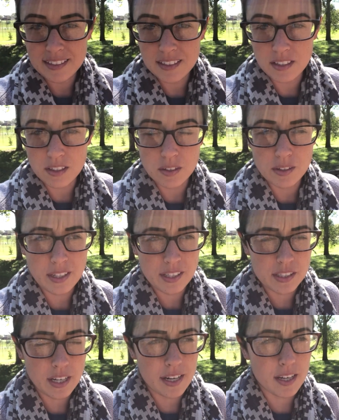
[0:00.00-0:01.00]
So I
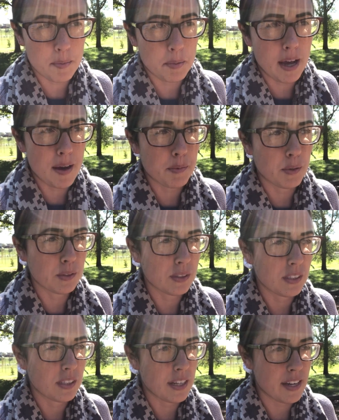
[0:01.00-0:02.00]
just got a couple
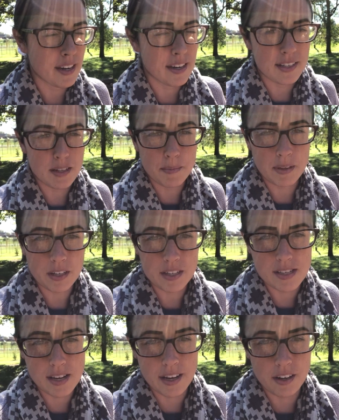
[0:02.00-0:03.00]
apples and some of the
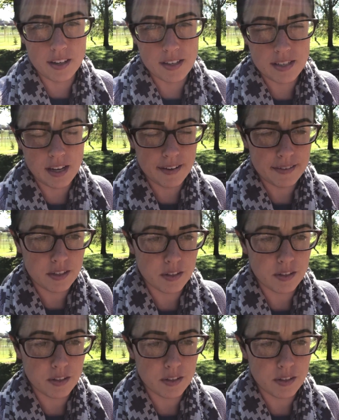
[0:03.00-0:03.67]
good cider and stuff.